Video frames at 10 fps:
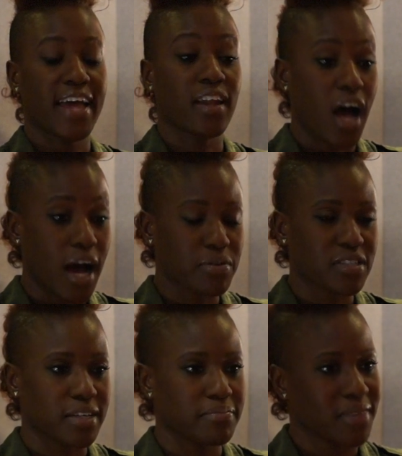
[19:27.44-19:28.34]
and I
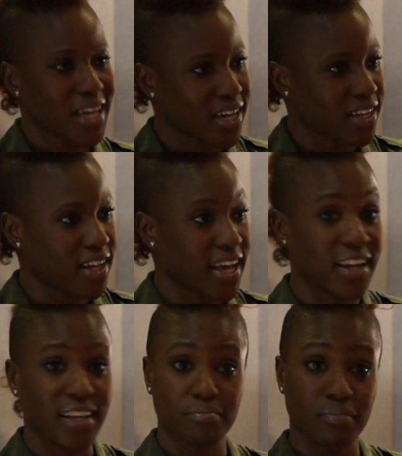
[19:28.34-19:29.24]
was like, man,
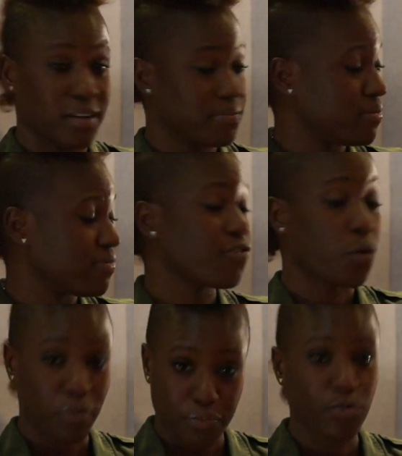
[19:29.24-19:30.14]
and it, my,
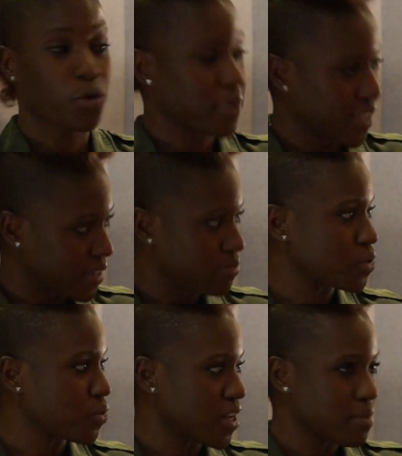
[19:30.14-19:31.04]
4, 4 p.m.
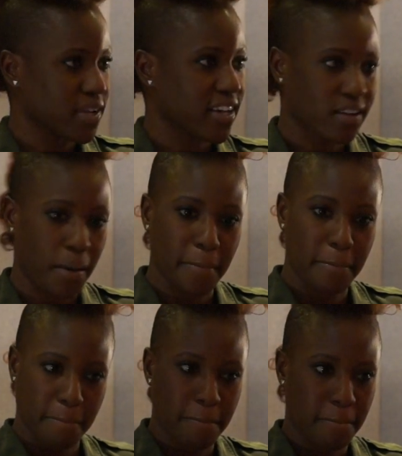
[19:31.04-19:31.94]
is when I'm like,
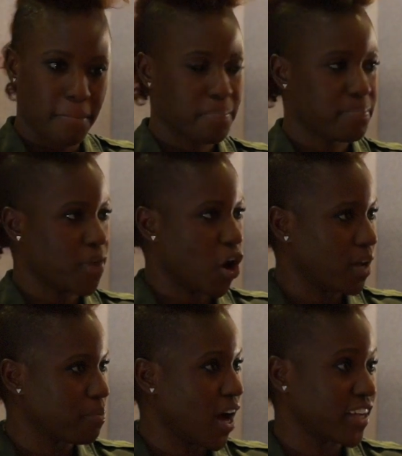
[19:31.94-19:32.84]
yes.
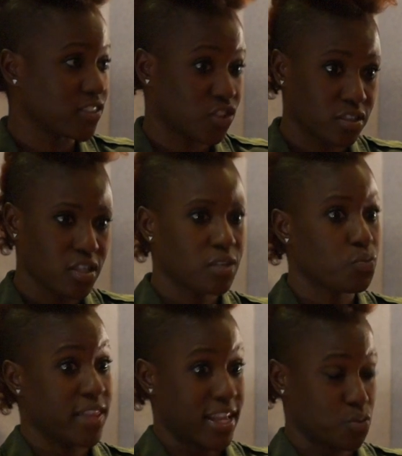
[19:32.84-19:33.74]
on my
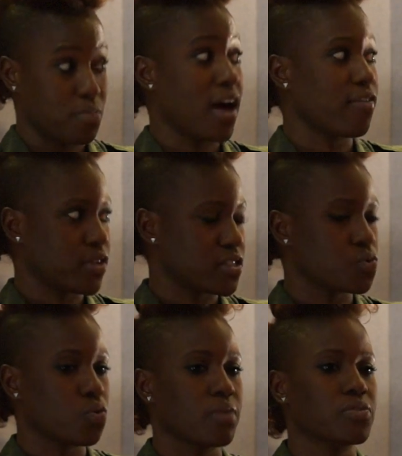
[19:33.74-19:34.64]
when that's when my voice
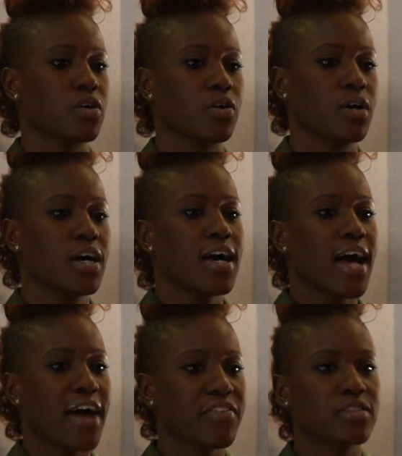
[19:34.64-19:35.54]
is warm. So
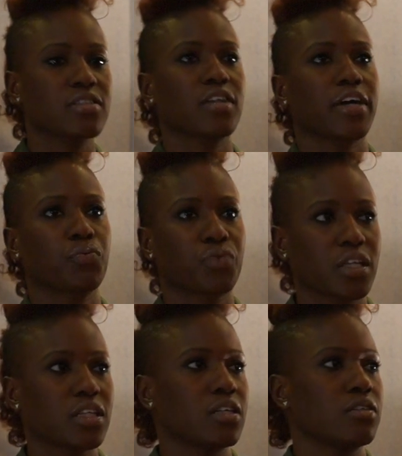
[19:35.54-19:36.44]
having to like
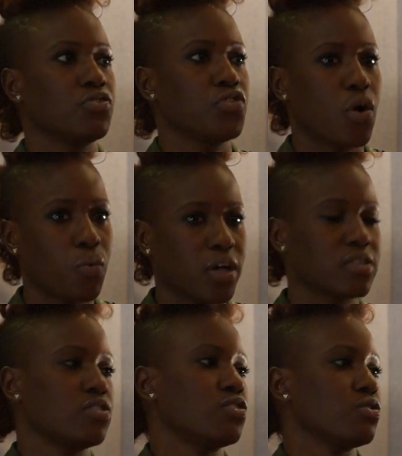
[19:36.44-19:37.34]
really know
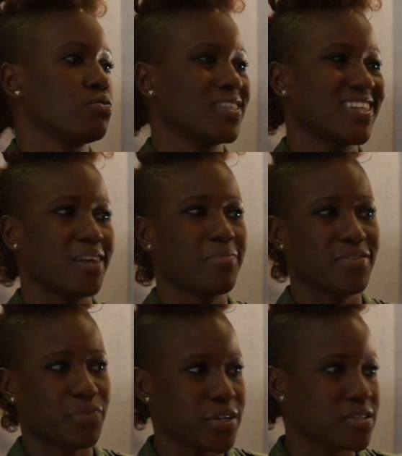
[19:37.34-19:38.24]
what to do to get
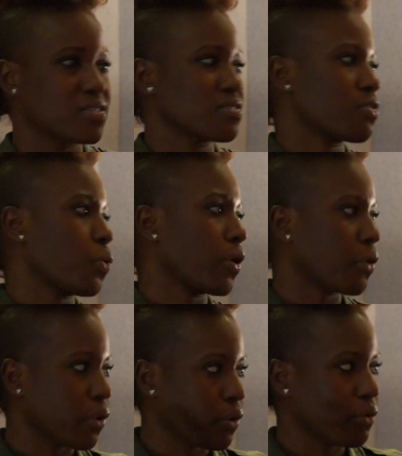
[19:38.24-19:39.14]
my voice
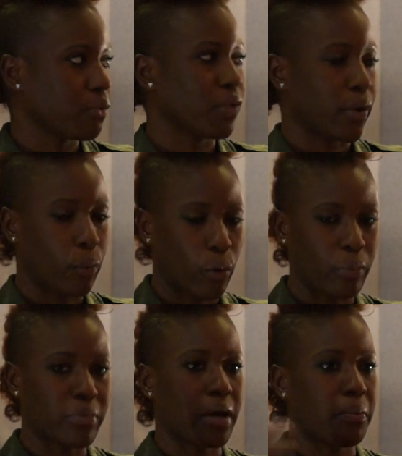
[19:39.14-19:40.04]
quicker, like
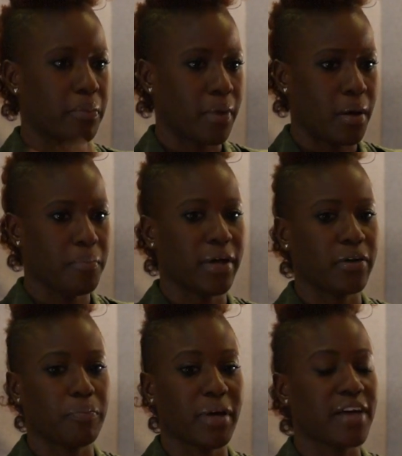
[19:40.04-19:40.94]
warmed up um,
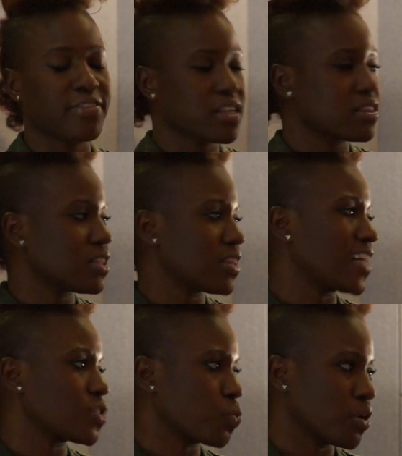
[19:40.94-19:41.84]
better. But I think that
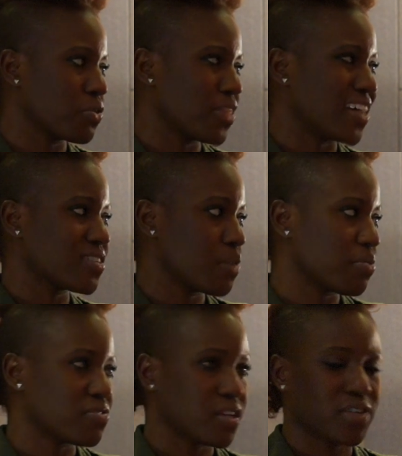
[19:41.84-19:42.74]
that's where that
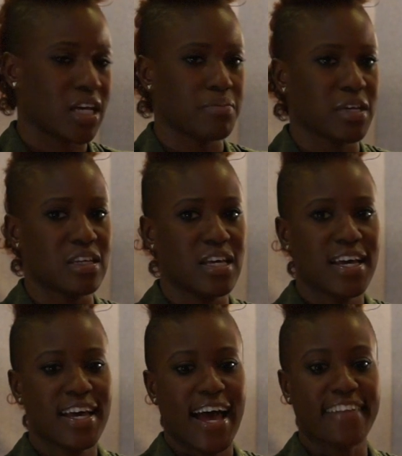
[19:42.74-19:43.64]
type of stuff came in.
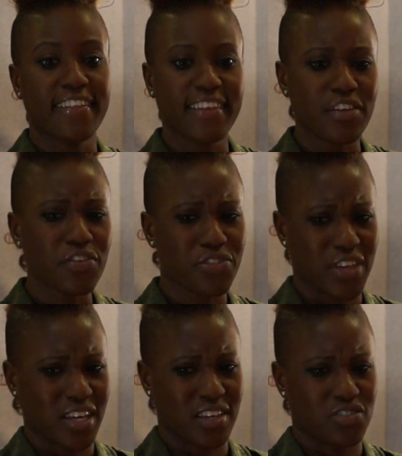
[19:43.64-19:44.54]
And then the other
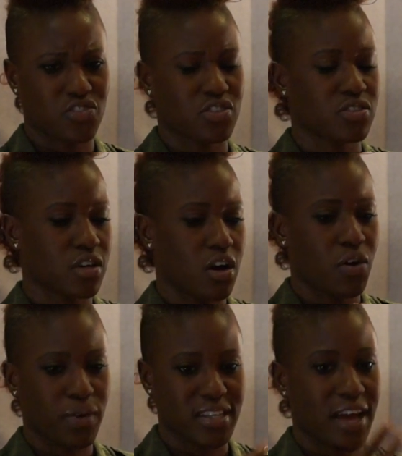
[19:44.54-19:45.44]
thing is just
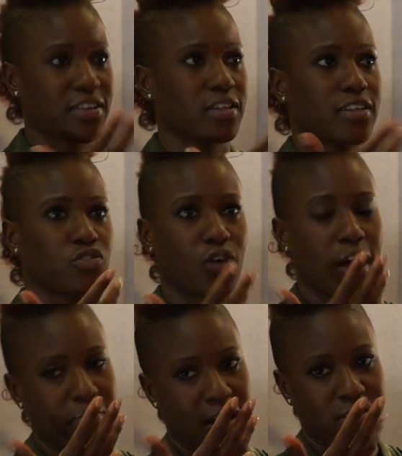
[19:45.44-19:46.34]
always having like
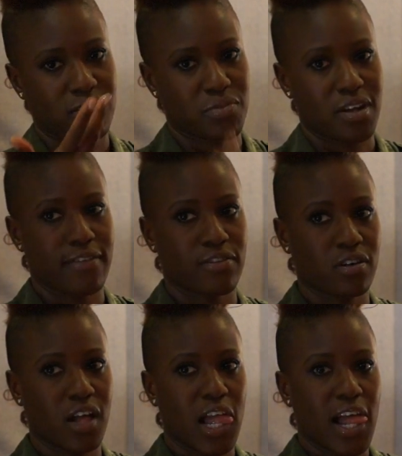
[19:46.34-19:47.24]
dry mouth and
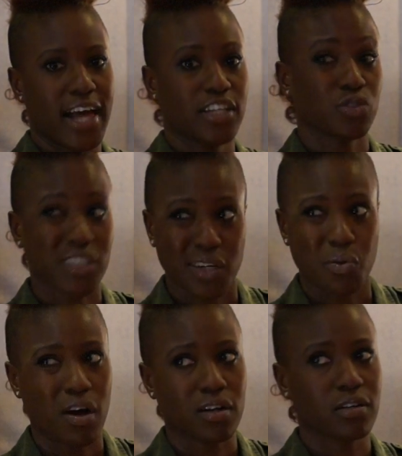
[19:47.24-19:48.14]
whatever, and
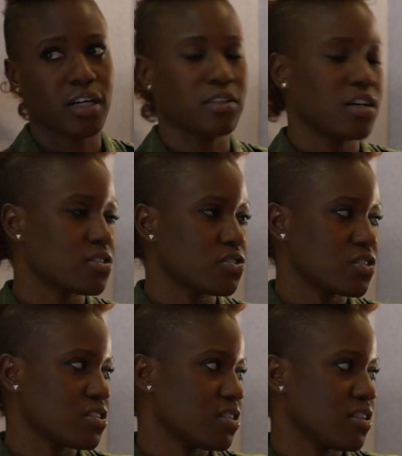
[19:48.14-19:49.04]
drinking water and
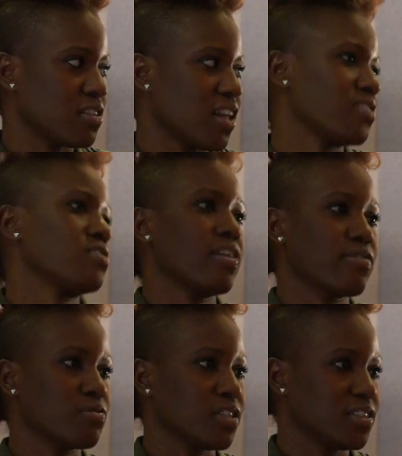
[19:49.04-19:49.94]
lozenges. And then that's
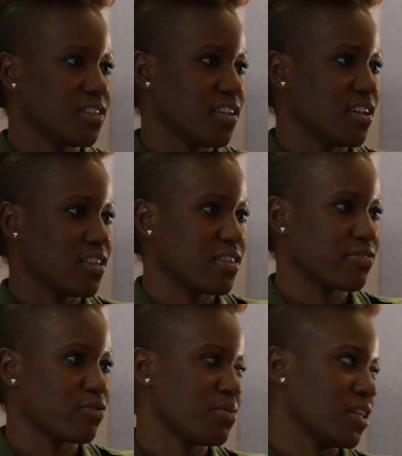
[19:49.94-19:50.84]
never really done
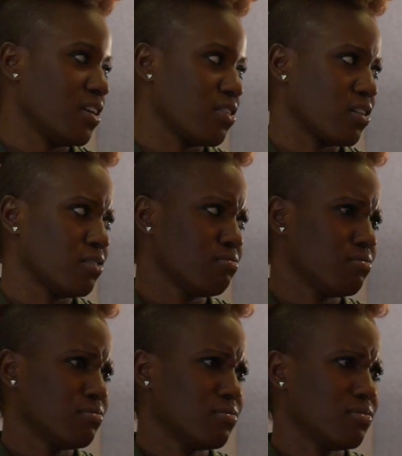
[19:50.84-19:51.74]
anything for me either.
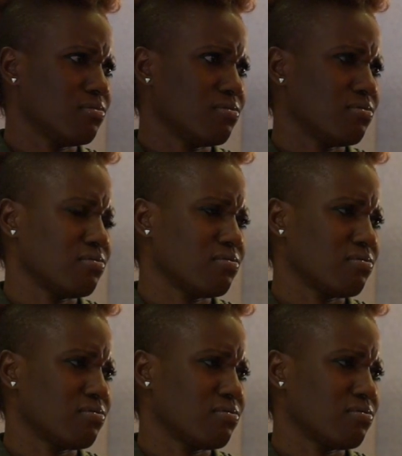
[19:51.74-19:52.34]
Mm. What about